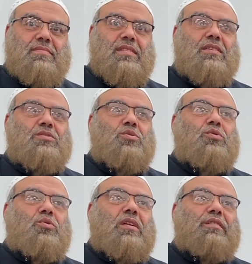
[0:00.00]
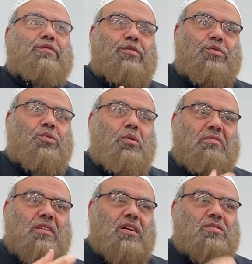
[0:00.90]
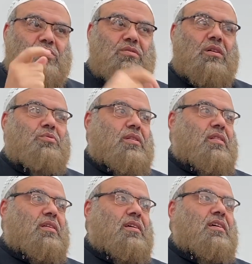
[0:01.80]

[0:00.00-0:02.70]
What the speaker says: There is no ruling for you over her to start with.